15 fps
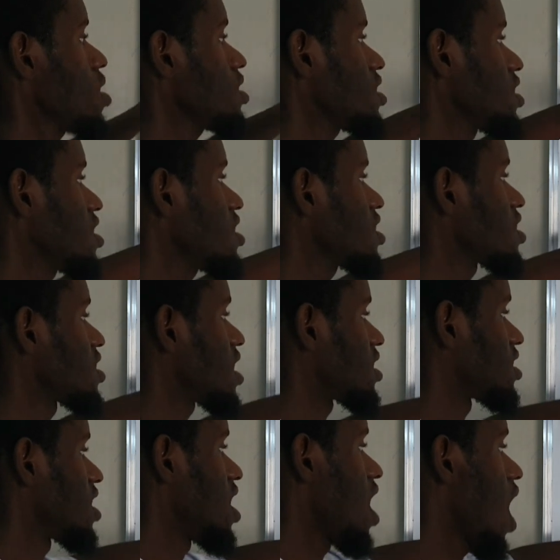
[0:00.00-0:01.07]
What is changing is
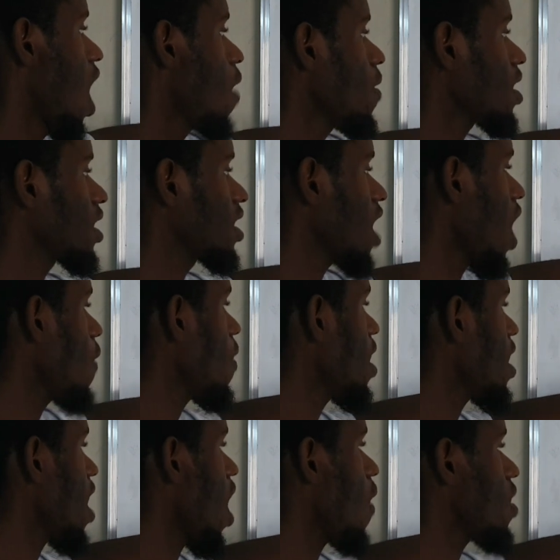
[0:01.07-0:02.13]
that
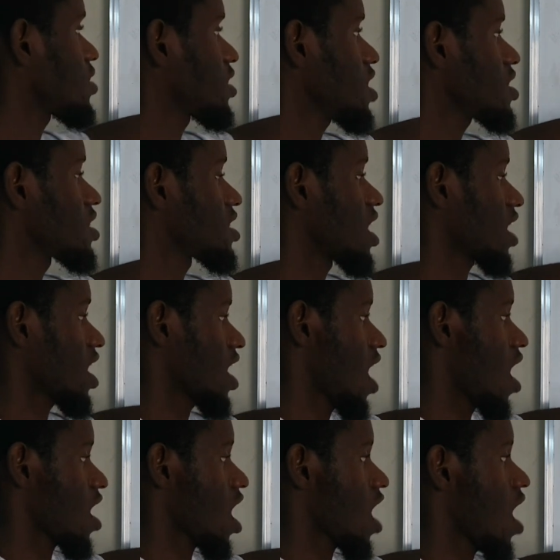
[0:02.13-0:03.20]
our states
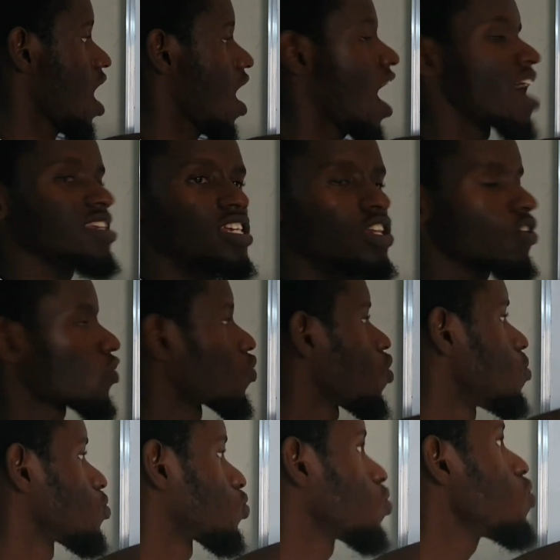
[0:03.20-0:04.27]
are changing
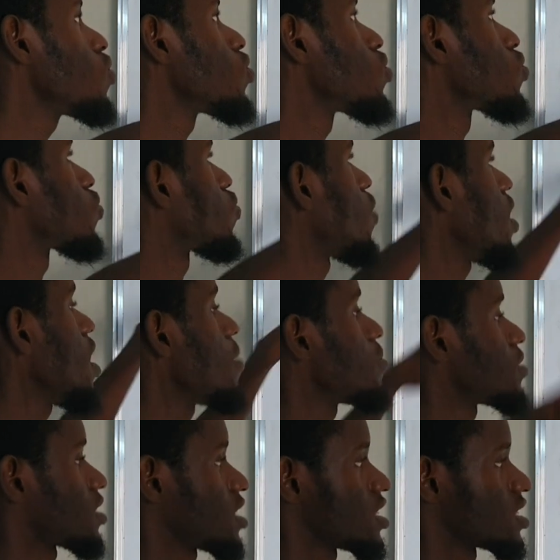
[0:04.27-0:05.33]
from 2 to
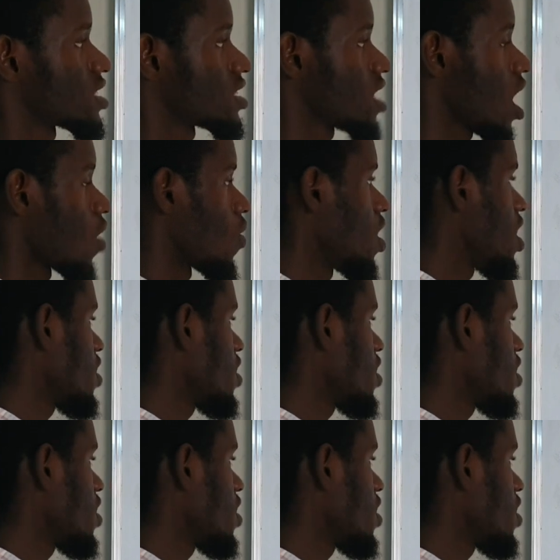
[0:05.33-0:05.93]
m states now.